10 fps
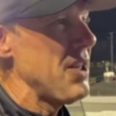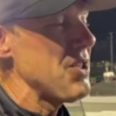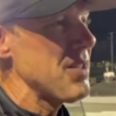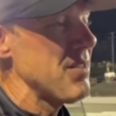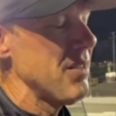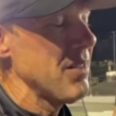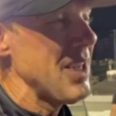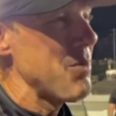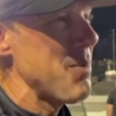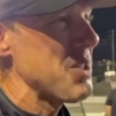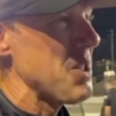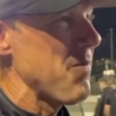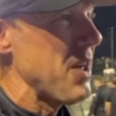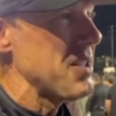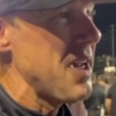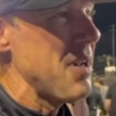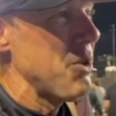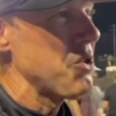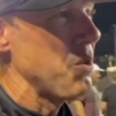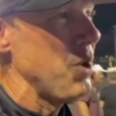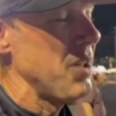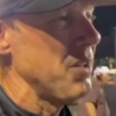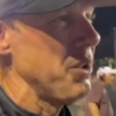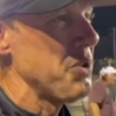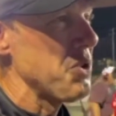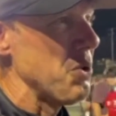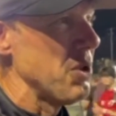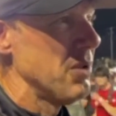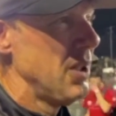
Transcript: I just kind of ran myself out of time. I should have went a little sooner.